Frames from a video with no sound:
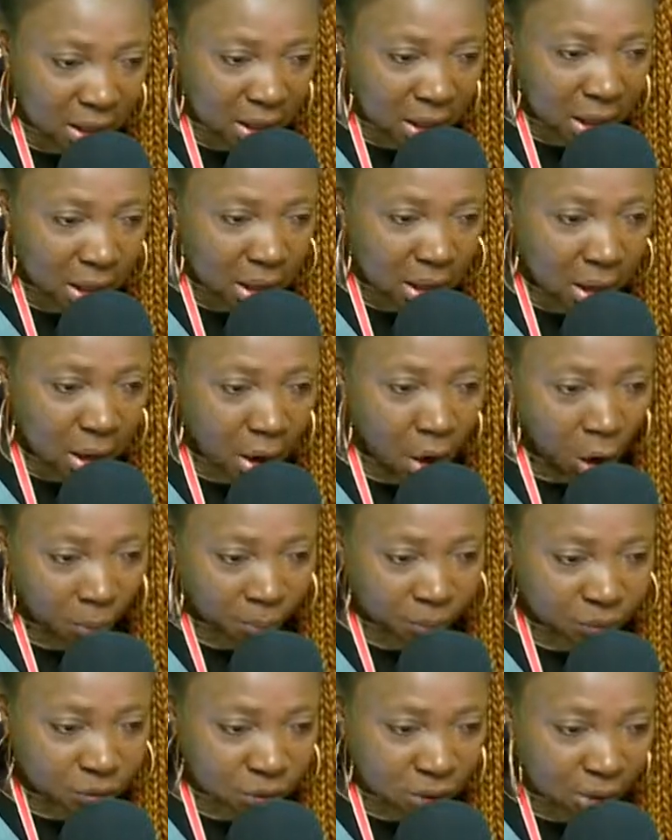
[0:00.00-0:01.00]

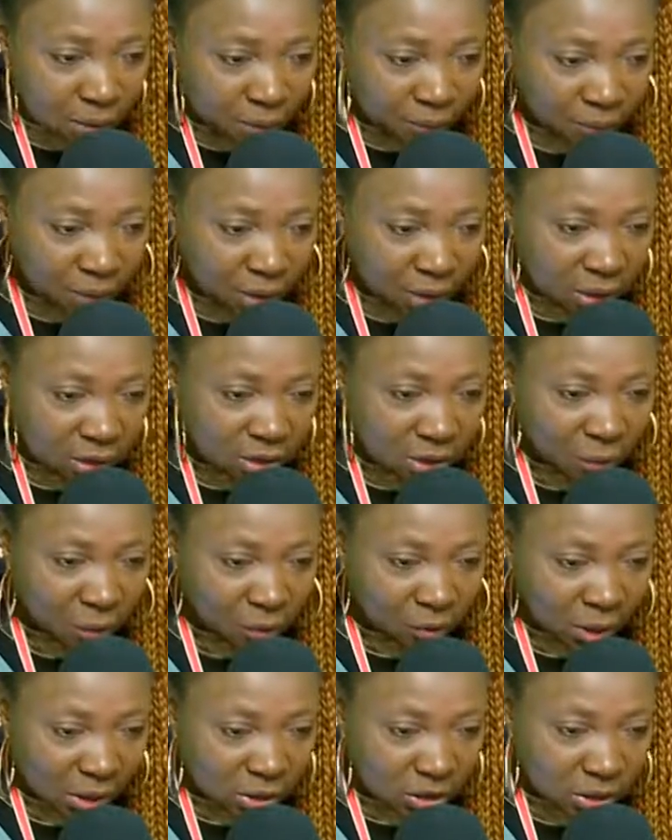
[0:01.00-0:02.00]
hoped the
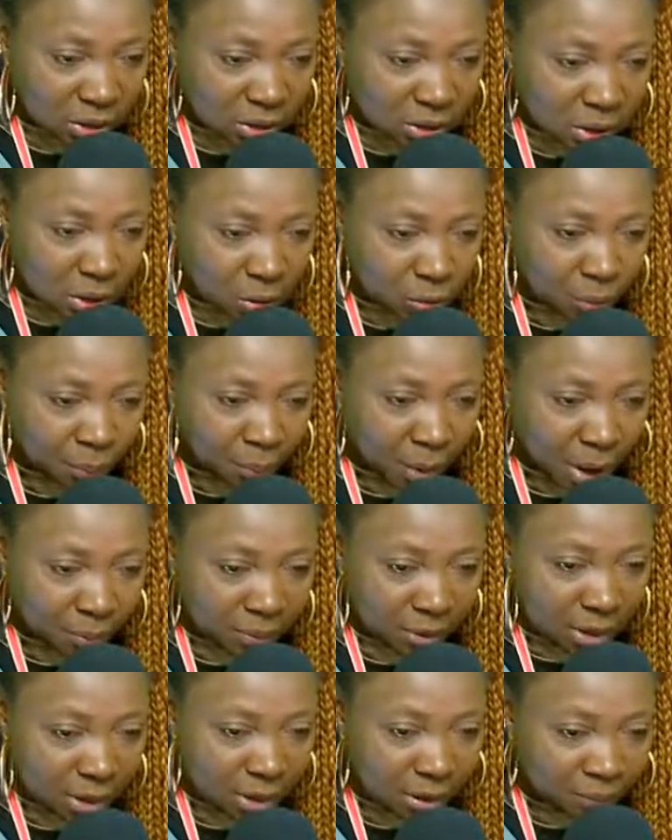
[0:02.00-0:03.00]
Democratic
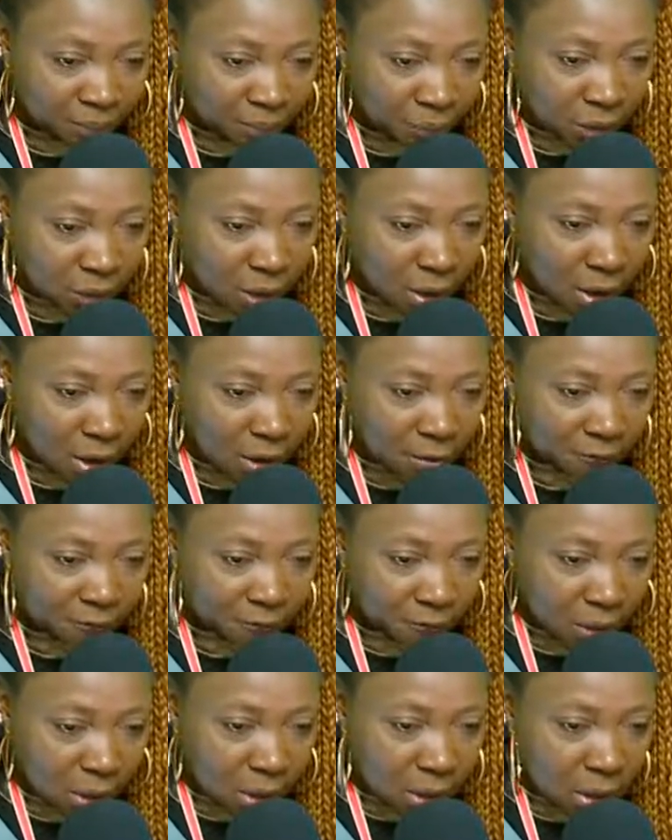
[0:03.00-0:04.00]
Republic of
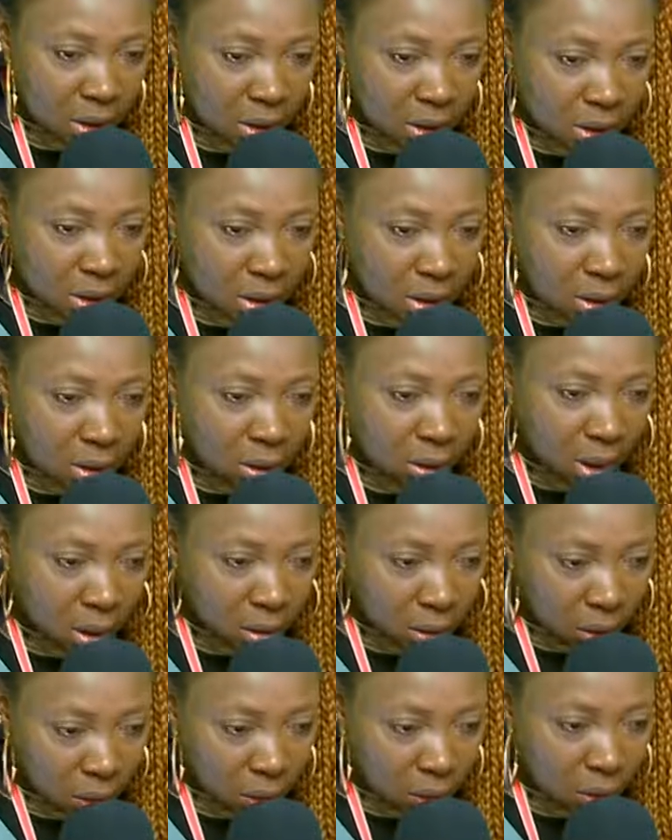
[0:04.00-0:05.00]

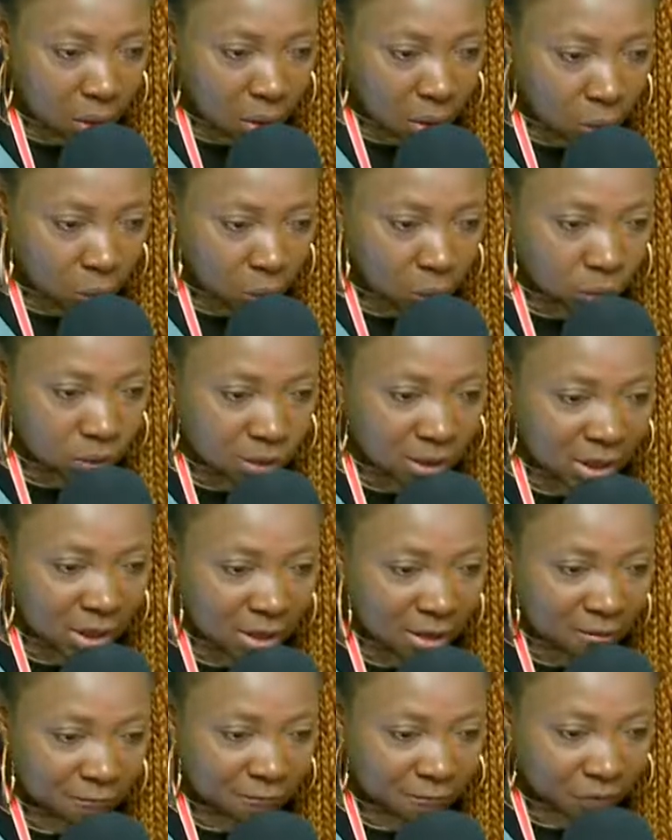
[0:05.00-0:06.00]
Congo would
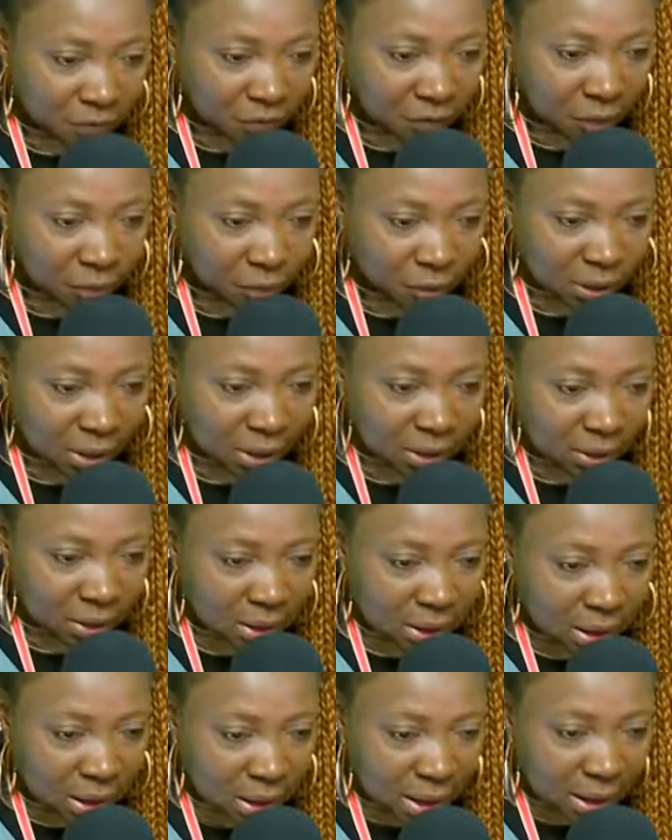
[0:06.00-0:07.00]
give the green
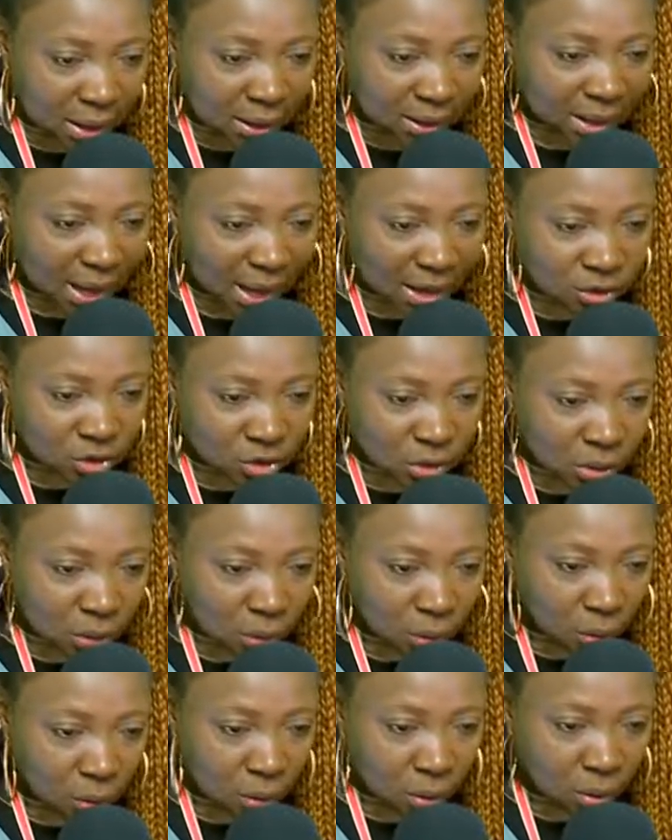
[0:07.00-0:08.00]
light
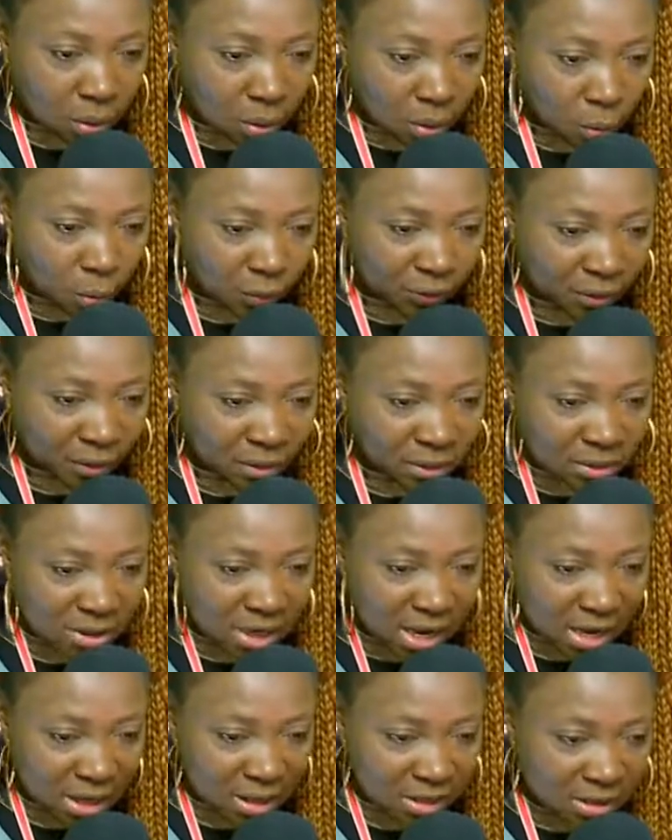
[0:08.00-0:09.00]
within
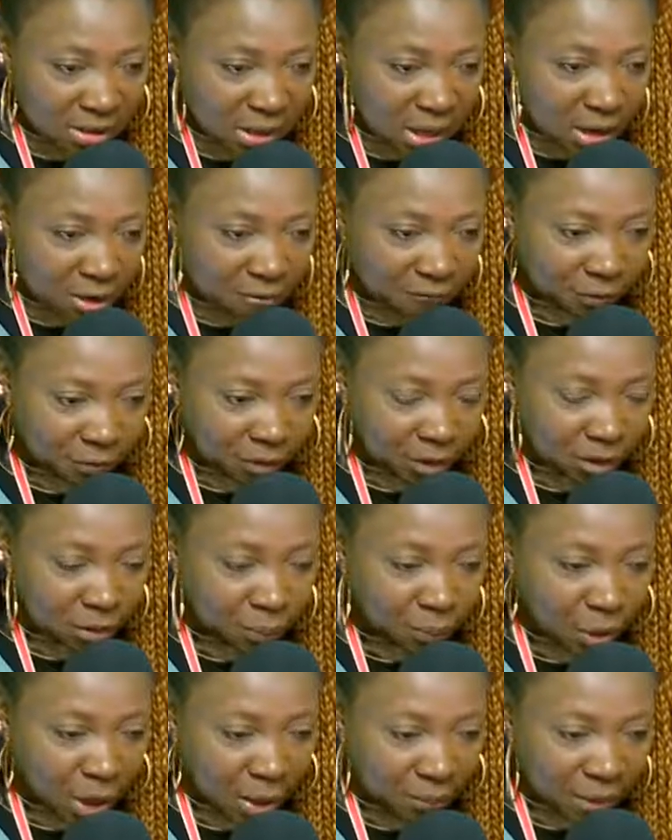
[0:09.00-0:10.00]
days for the
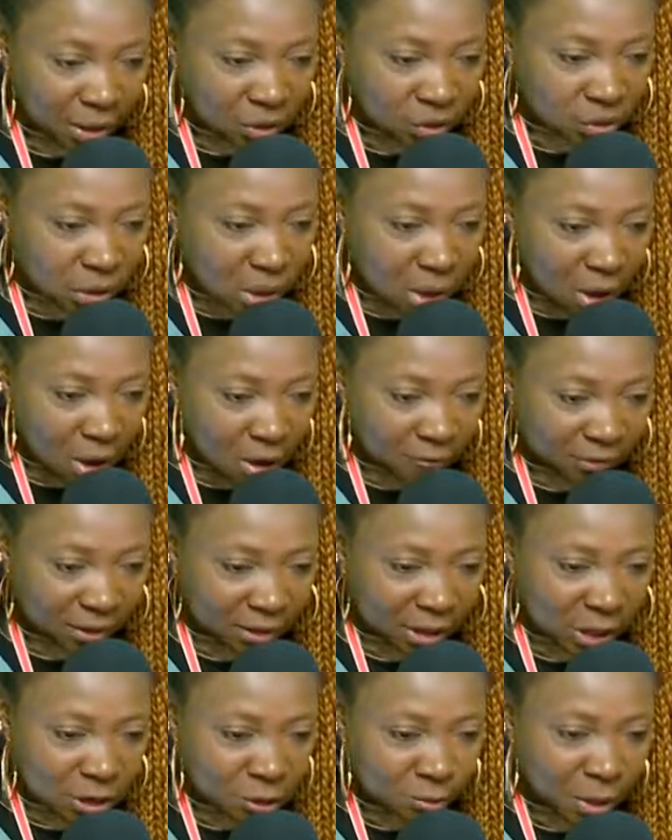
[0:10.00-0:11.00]
deployment of an
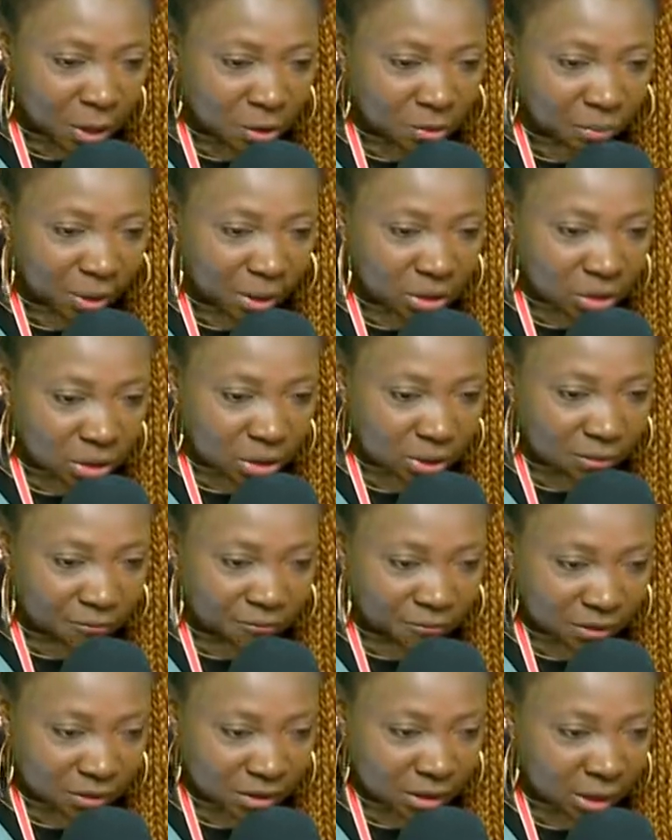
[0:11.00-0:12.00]
experimental
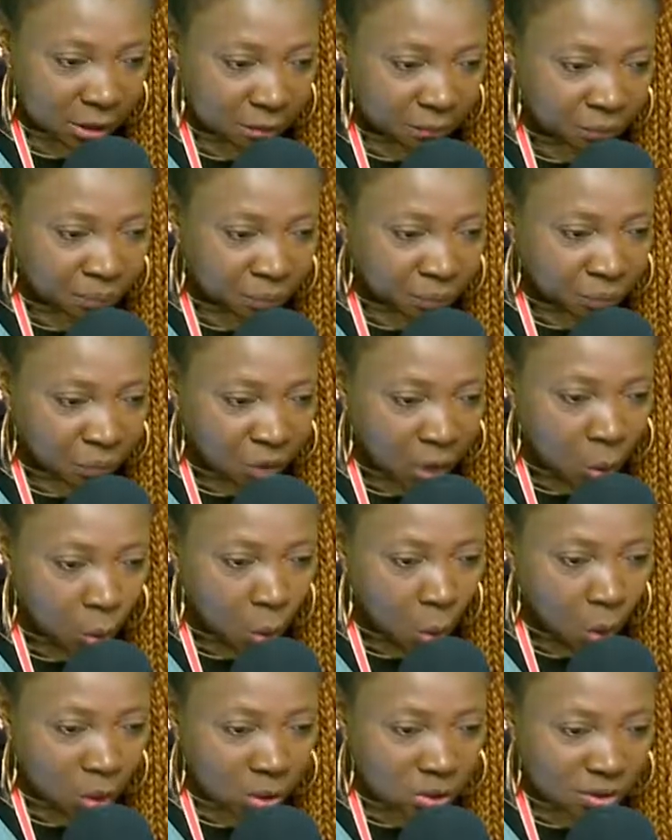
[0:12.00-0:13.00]
vaccine. He
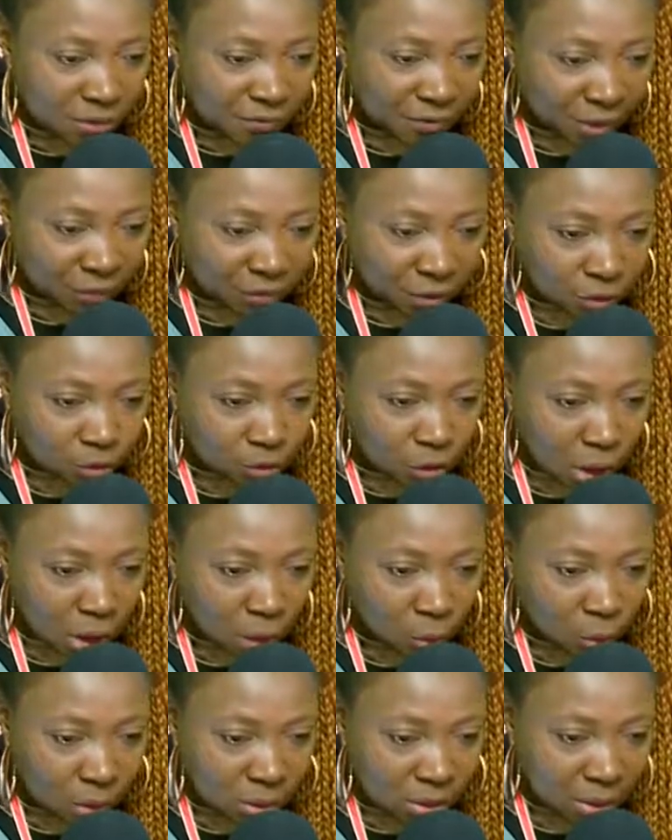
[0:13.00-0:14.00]
warned that the drug
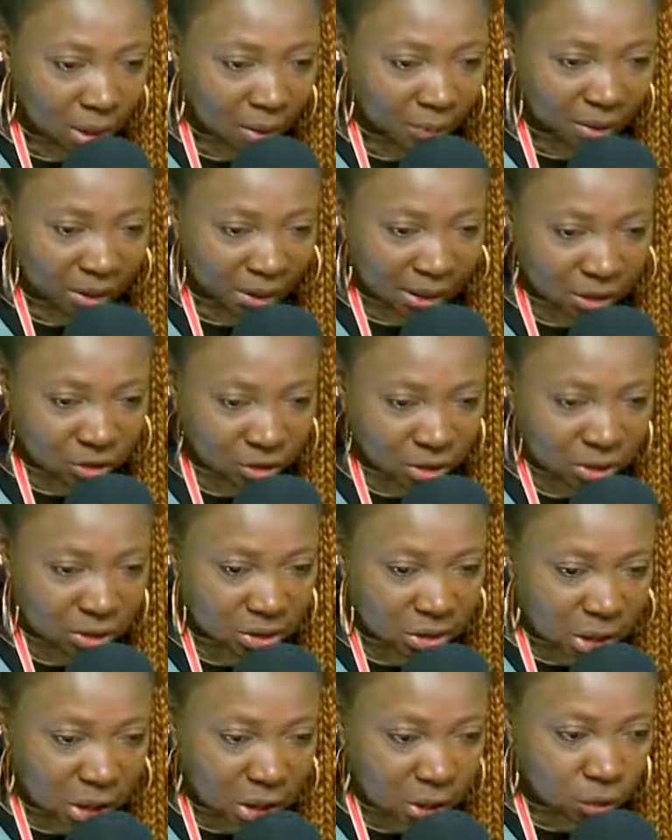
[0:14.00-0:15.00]
was complicated
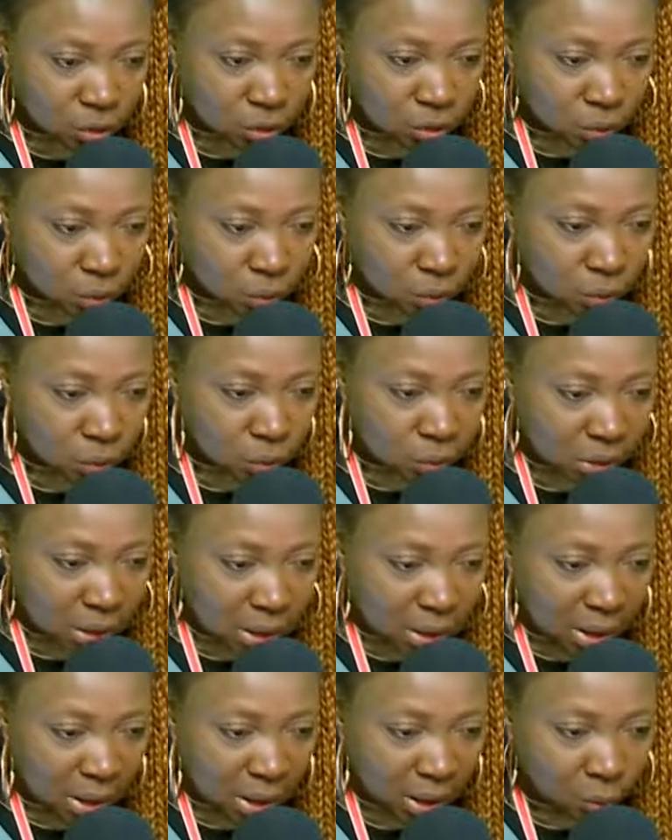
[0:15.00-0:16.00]
to use
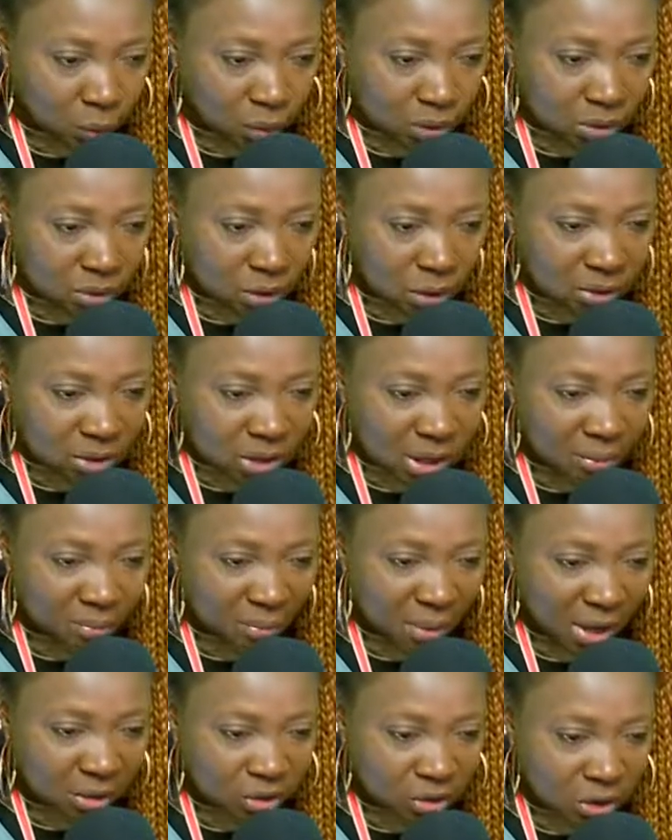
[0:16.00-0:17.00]
and was not a
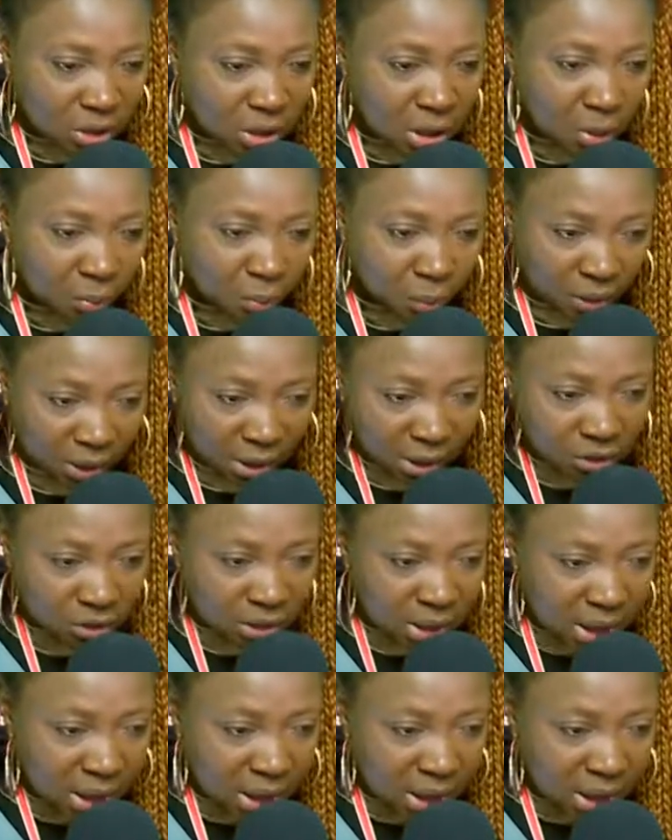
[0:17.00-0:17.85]
magic bullet.